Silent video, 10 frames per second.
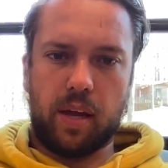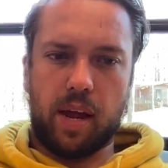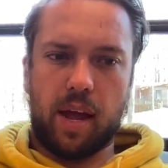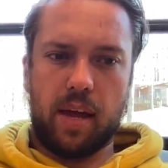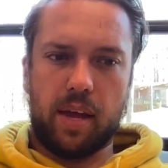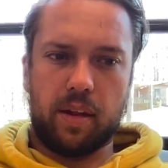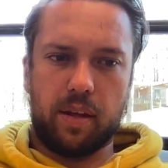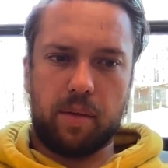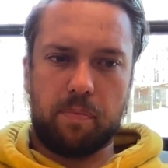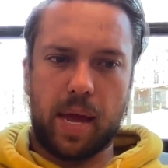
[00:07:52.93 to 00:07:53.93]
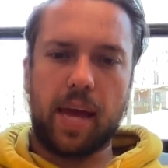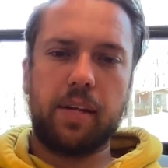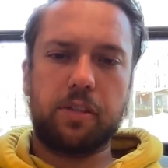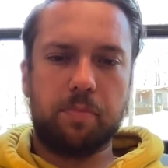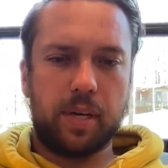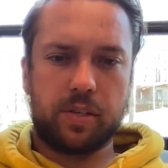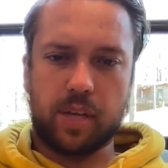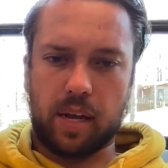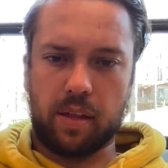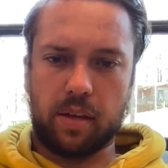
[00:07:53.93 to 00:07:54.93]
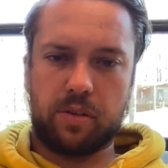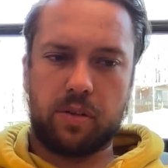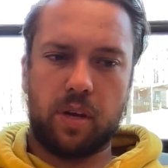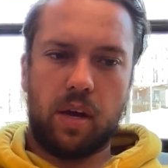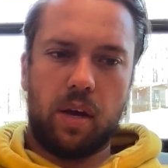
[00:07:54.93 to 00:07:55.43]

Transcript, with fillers: and I hate it, it pains me to say this,